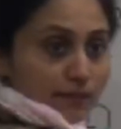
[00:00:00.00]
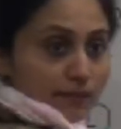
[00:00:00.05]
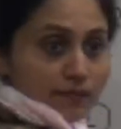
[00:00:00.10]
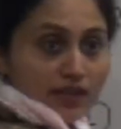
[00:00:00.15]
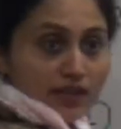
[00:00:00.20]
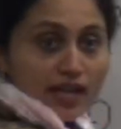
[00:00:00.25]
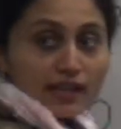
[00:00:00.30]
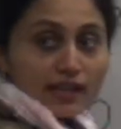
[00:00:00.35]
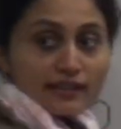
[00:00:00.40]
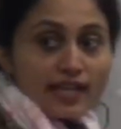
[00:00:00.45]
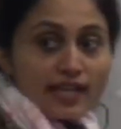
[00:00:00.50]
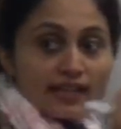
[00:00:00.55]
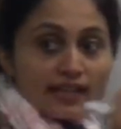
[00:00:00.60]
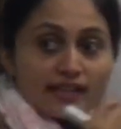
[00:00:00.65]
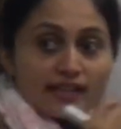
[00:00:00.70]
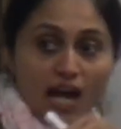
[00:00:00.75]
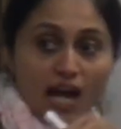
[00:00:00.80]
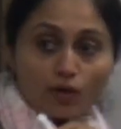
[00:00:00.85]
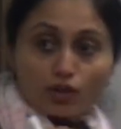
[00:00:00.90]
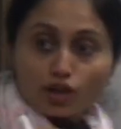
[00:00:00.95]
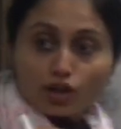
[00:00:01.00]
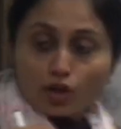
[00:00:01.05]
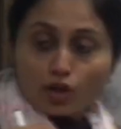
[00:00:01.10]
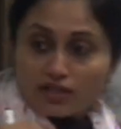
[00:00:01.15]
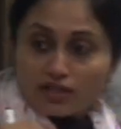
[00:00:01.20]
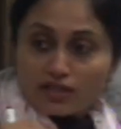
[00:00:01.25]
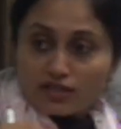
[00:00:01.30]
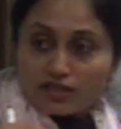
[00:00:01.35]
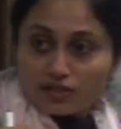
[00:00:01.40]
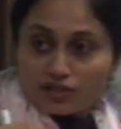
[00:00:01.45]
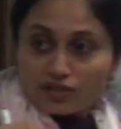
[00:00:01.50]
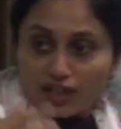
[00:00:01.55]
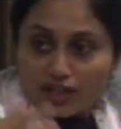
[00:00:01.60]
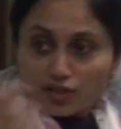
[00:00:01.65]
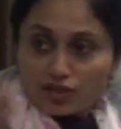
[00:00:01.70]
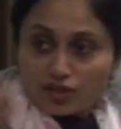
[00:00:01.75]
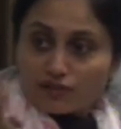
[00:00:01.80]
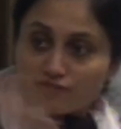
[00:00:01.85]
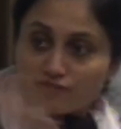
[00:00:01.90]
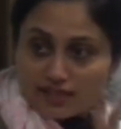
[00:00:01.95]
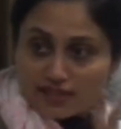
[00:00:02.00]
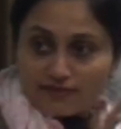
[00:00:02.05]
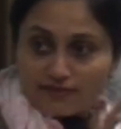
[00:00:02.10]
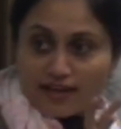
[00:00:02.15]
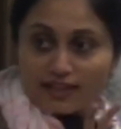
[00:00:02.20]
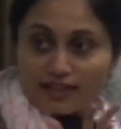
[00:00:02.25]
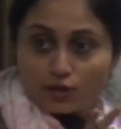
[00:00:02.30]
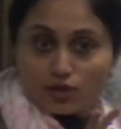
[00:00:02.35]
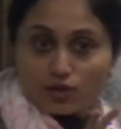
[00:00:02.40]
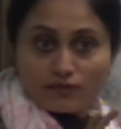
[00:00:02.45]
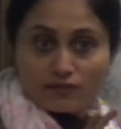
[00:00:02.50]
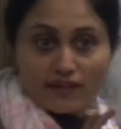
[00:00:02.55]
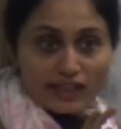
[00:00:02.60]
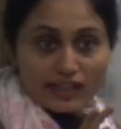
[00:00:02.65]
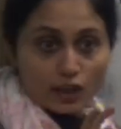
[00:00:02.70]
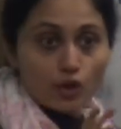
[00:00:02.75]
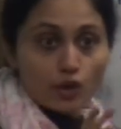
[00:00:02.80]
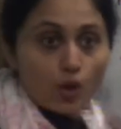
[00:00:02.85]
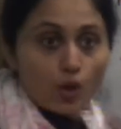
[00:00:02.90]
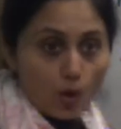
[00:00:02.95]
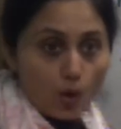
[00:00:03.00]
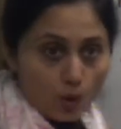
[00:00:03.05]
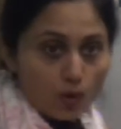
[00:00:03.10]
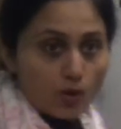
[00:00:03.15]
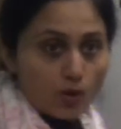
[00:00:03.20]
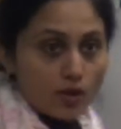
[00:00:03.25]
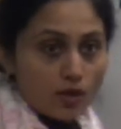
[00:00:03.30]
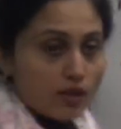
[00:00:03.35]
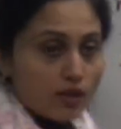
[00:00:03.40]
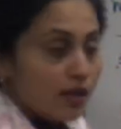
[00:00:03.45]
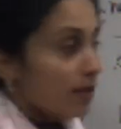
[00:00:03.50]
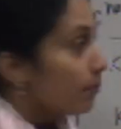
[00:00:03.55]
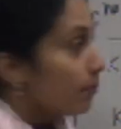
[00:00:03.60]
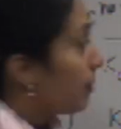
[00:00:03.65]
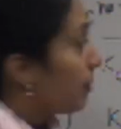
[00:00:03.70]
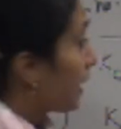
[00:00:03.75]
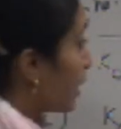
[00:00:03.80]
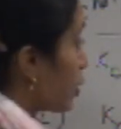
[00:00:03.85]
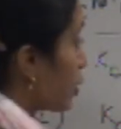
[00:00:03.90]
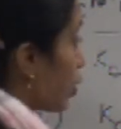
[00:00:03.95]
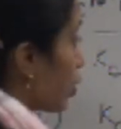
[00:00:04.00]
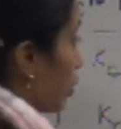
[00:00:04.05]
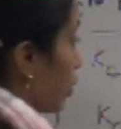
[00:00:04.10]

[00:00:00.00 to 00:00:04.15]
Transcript: That now the concentration, if this value is very low, because you know